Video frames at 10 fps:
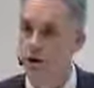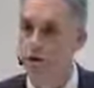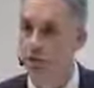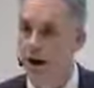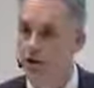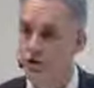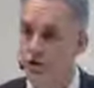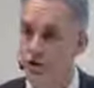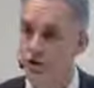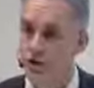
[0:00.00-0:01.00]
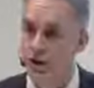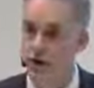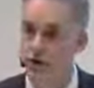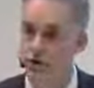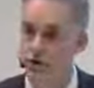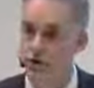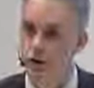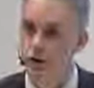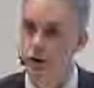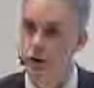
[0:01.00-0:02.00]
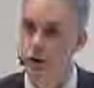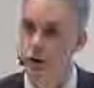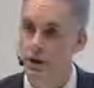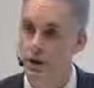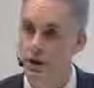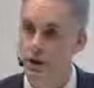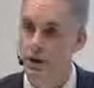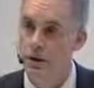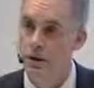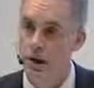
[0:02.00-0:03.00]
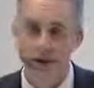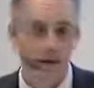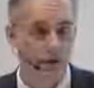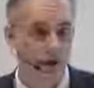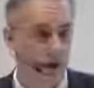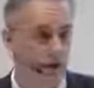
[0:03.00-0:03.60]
maturation, that's for sure. And the thing is,